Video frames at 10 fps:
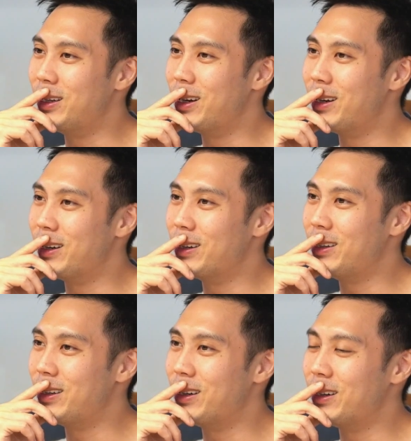
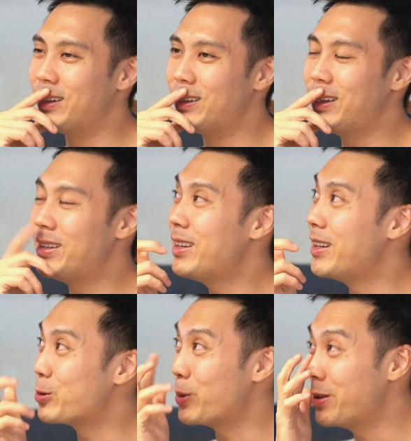Yeah. Then
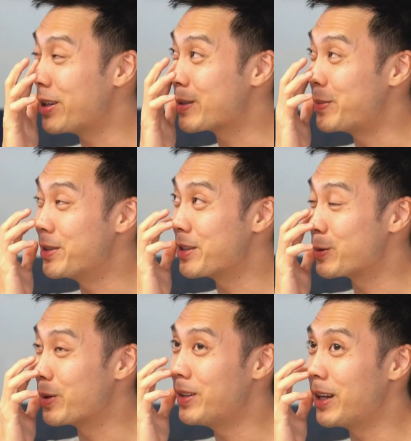there's one other experience
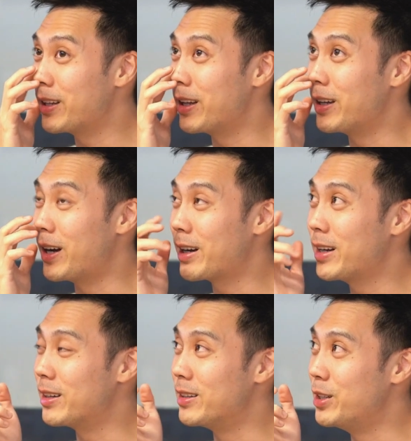as well. Like I
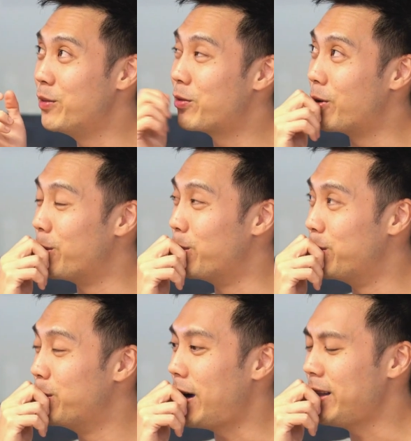click a link
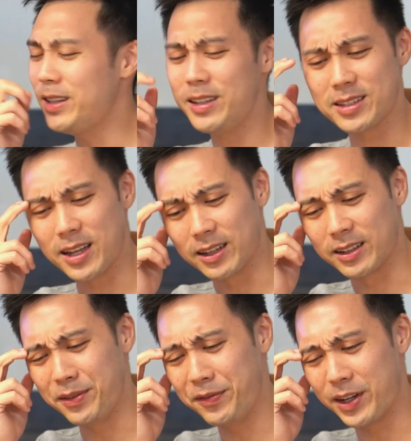from, I think it's like a
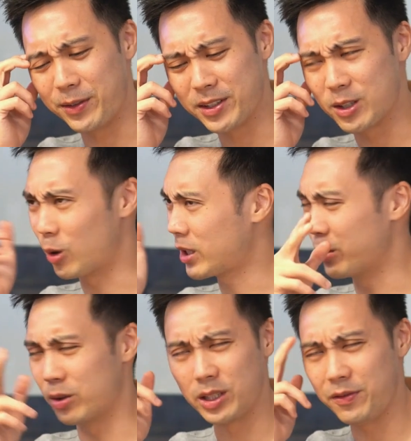Tim Ferriss long time
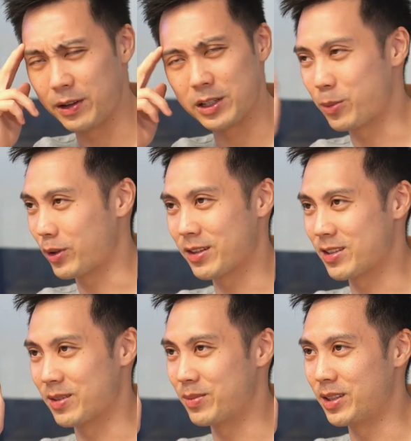ago, Tim Ferriss podcast or
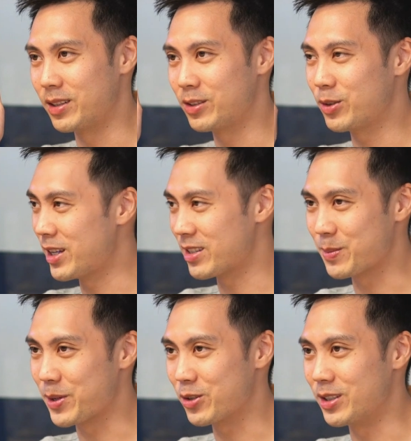something. So he has a
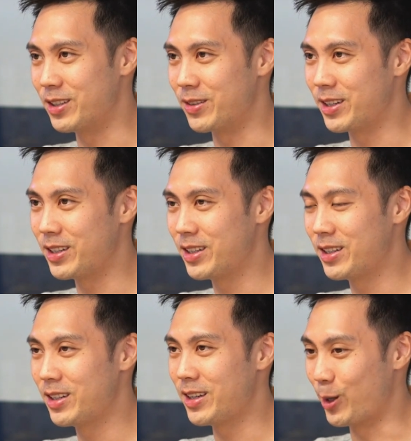special link, right?
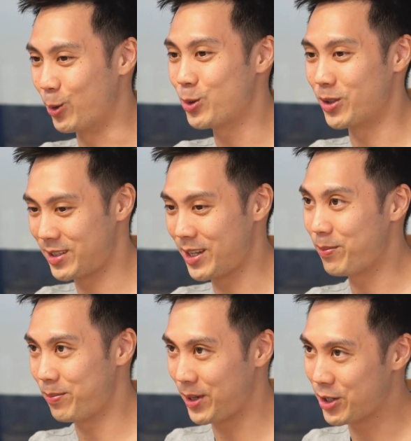That goes to the
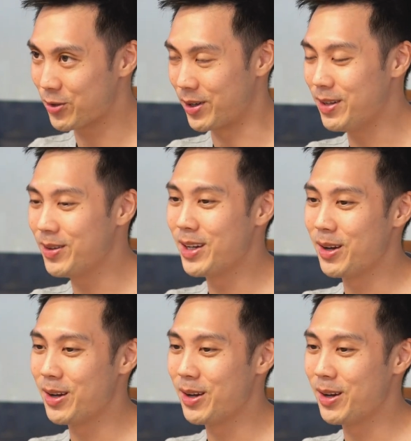same page, right?